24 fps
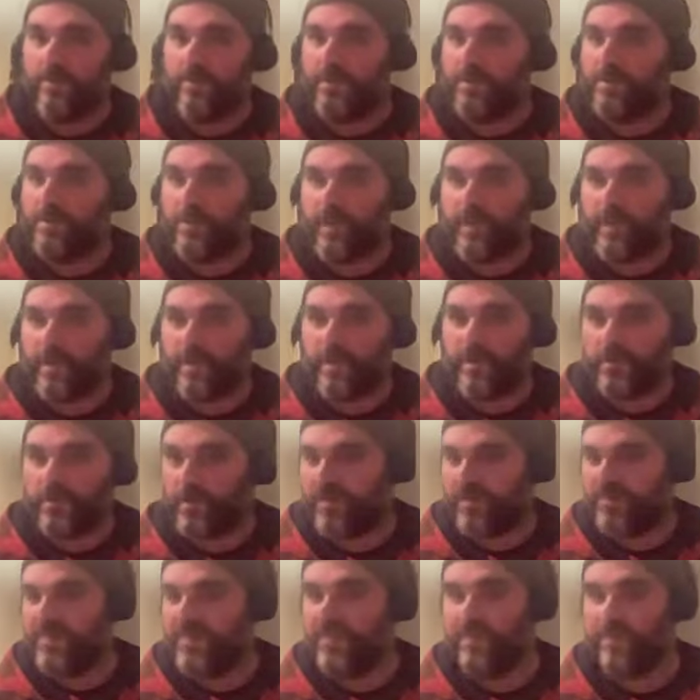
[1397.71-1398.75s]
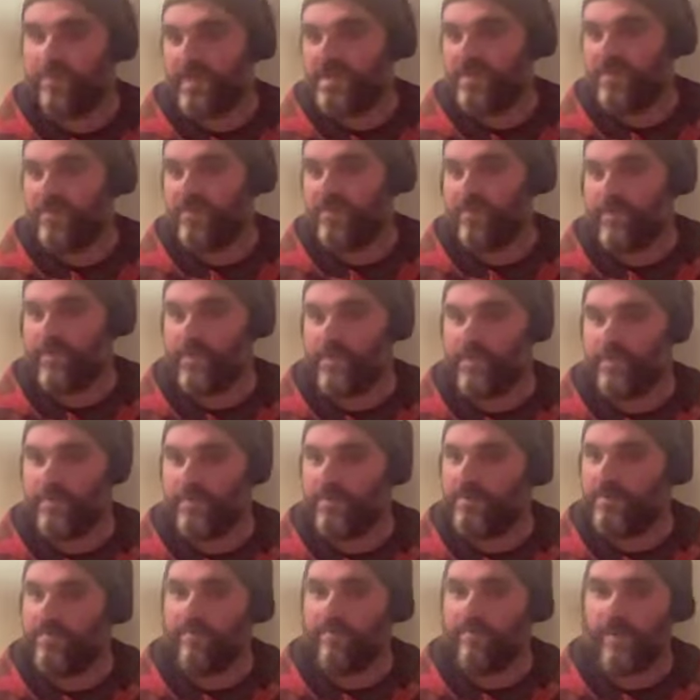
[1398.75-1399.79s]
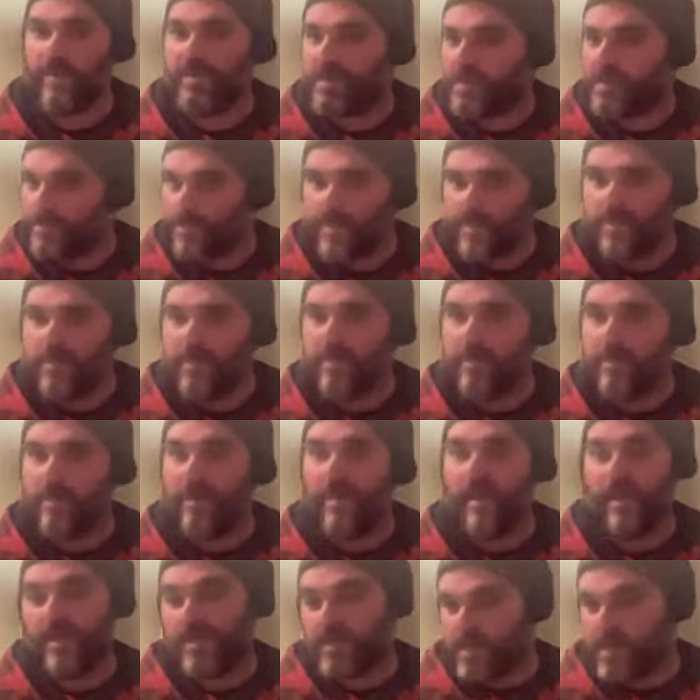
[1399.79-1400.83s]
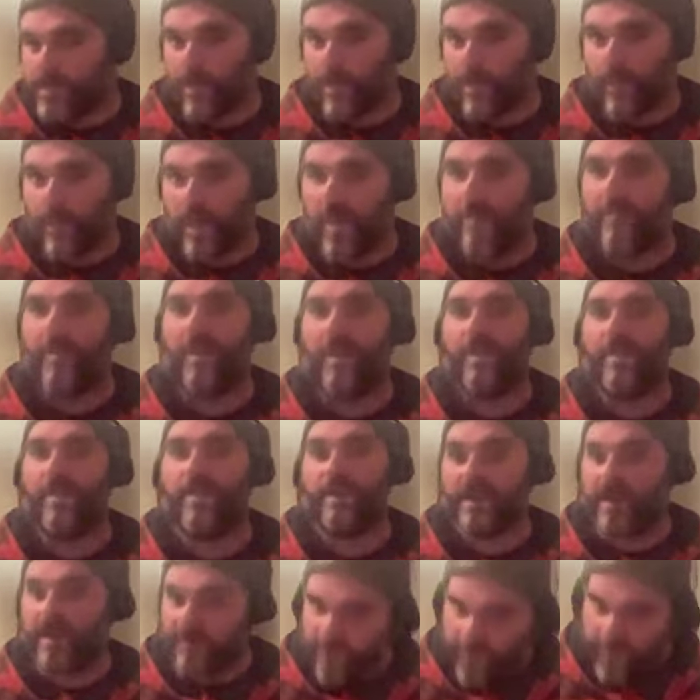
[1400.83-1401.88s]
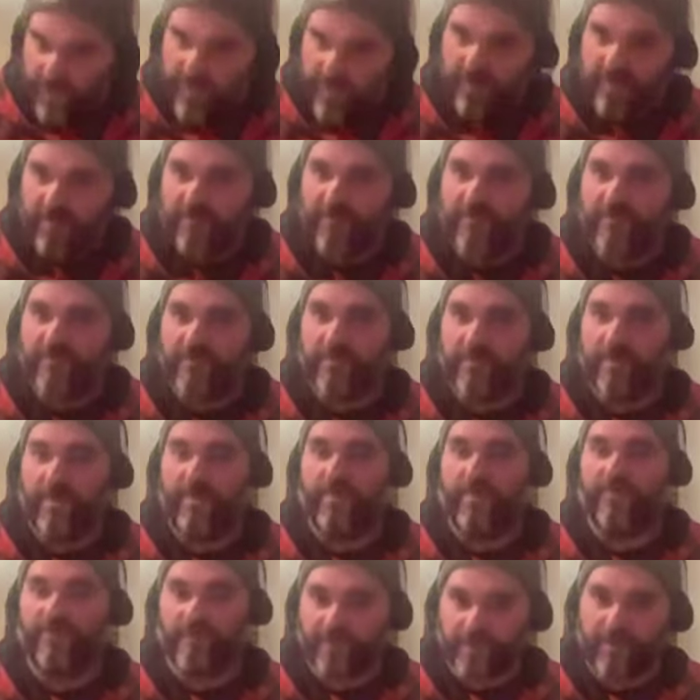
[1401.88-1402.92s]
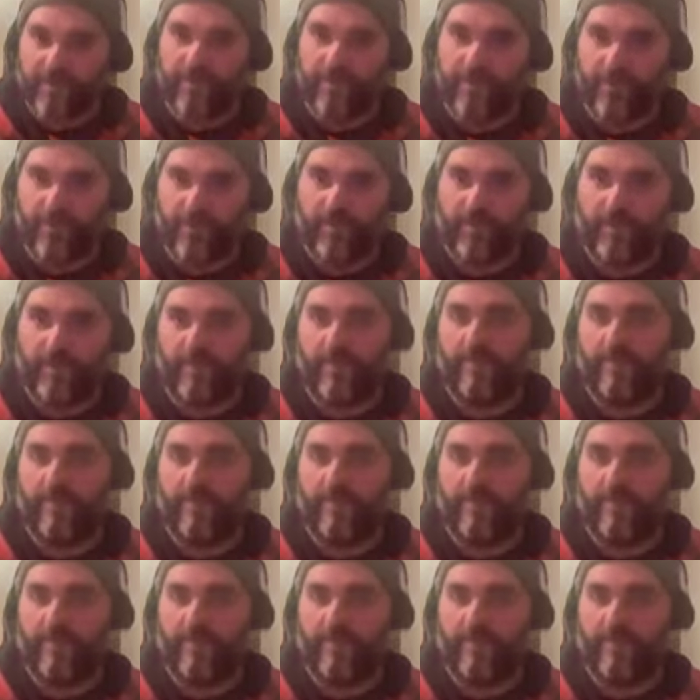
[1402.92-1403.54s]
who's willing to sort of dispense information in a simple way, but in an effective and efficient way.